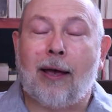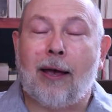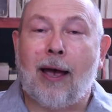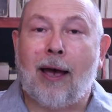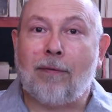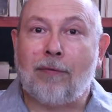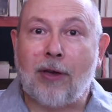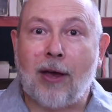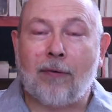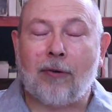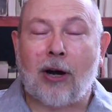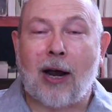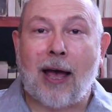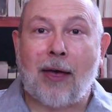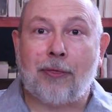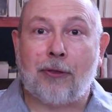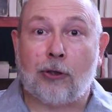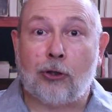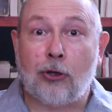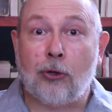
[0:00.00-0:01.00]
Have you ever
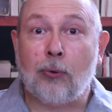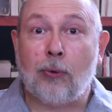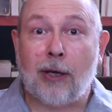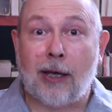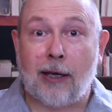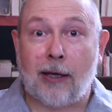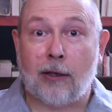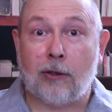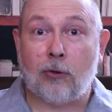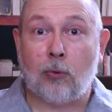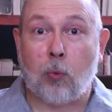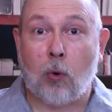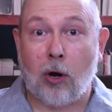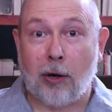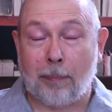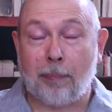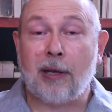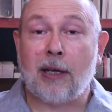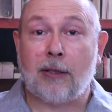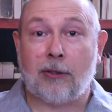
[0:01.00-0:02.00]
had the two kids,
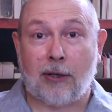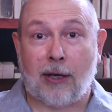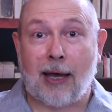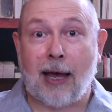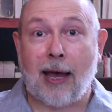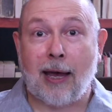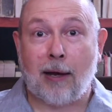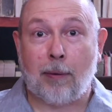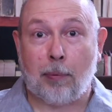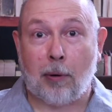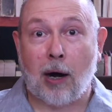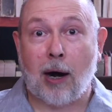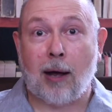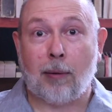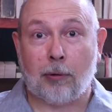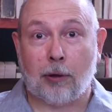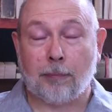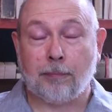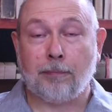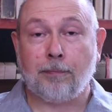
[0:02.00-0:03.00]
one piece of cake
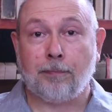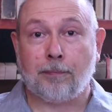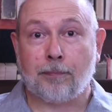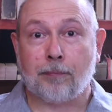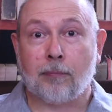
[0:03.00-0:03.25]
problem?